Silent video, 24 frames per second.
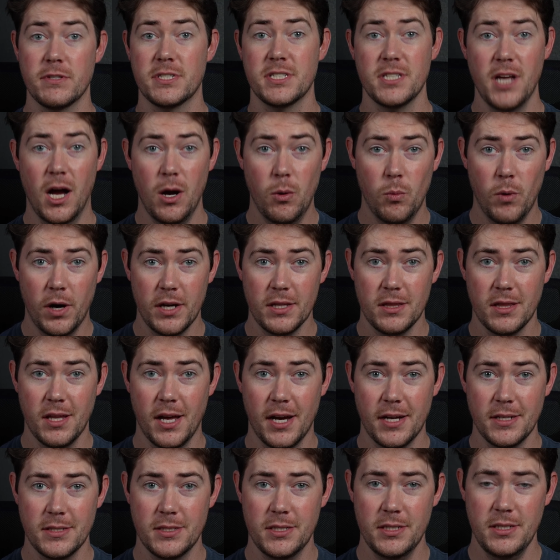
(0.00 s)
it's not white
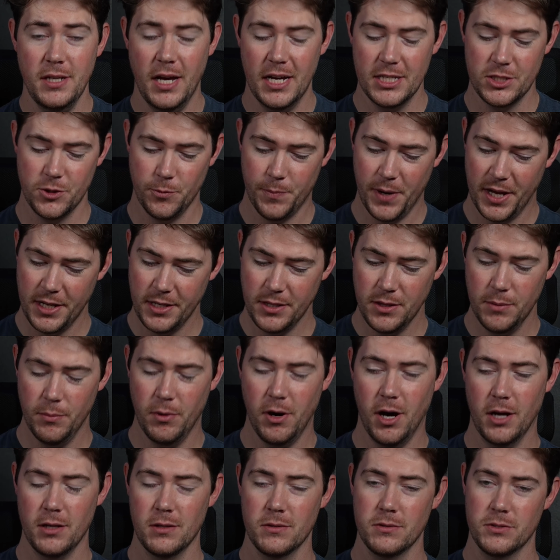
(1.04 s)
light, as you're painting the
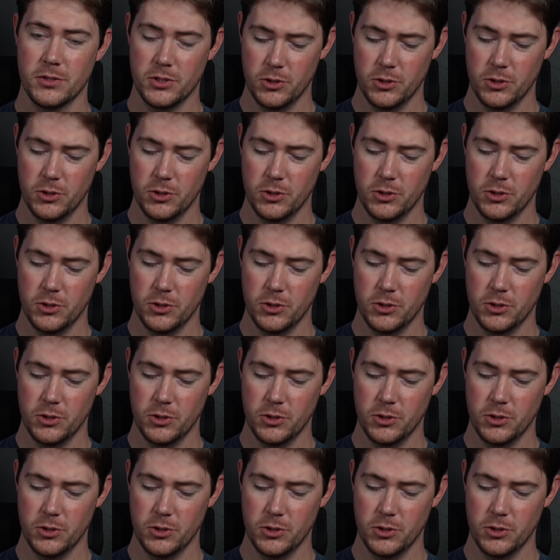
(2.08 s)
model,